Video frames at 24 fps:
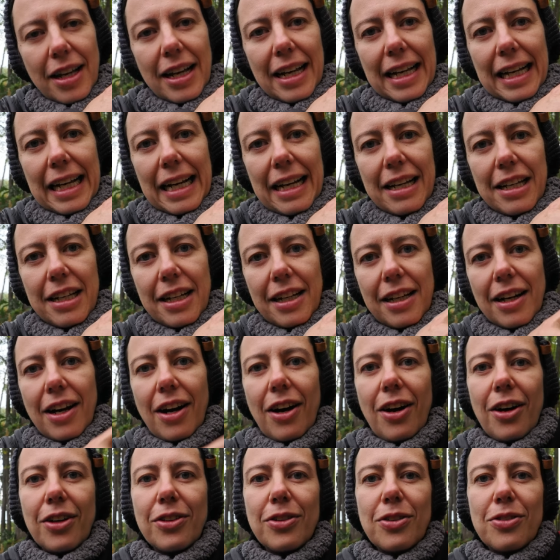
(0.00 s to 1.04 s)
click
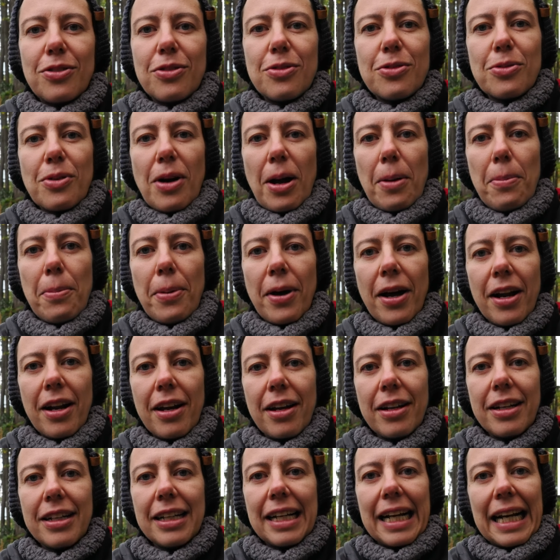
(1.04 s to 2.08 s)
on the subscribe
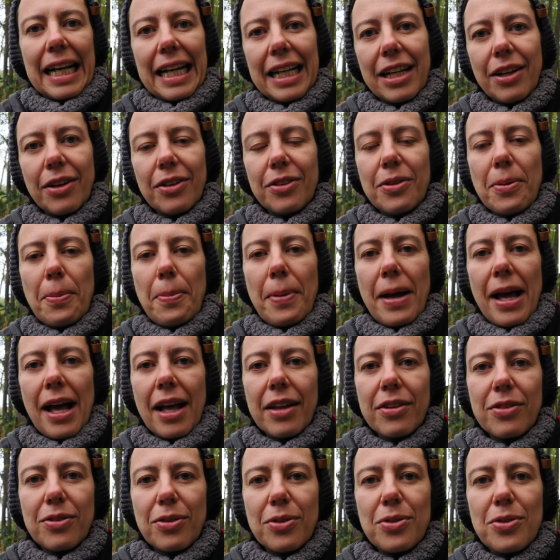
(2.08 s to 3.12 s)
button, click on the bell
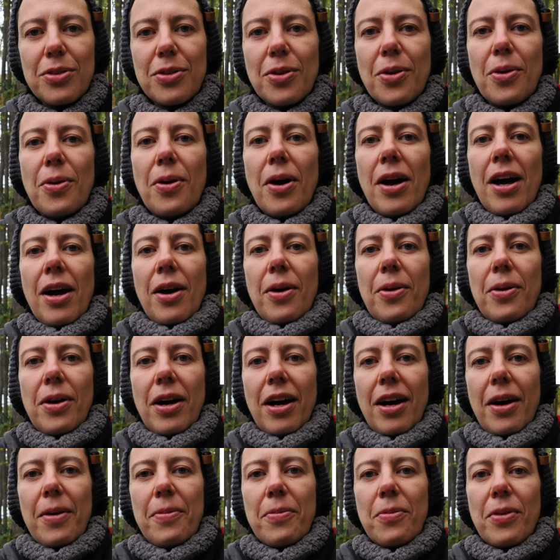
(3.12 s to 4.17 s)
so you know
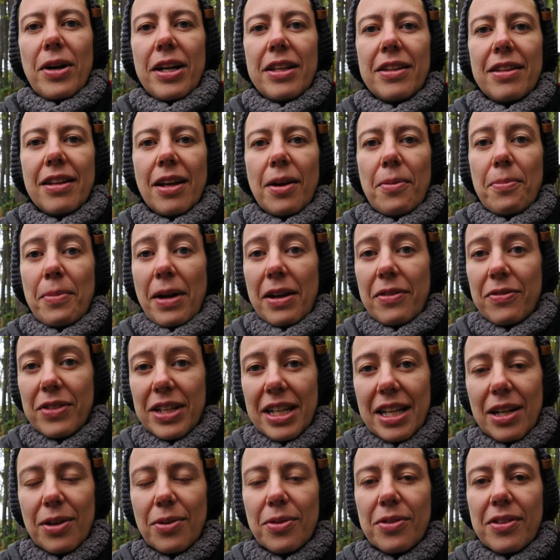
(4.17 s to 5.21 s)
when my
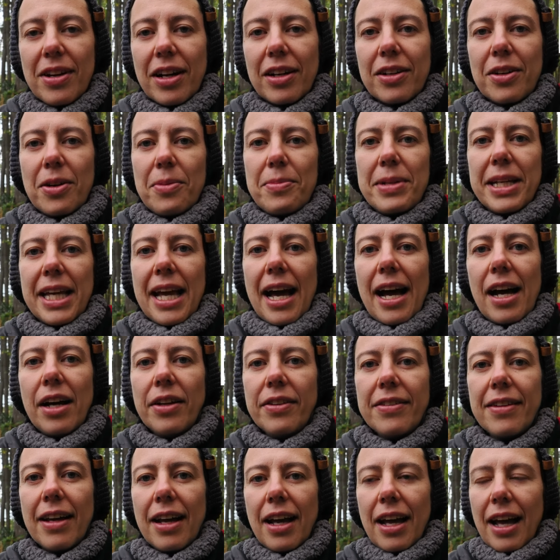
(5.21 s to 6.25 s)
videos are coming out.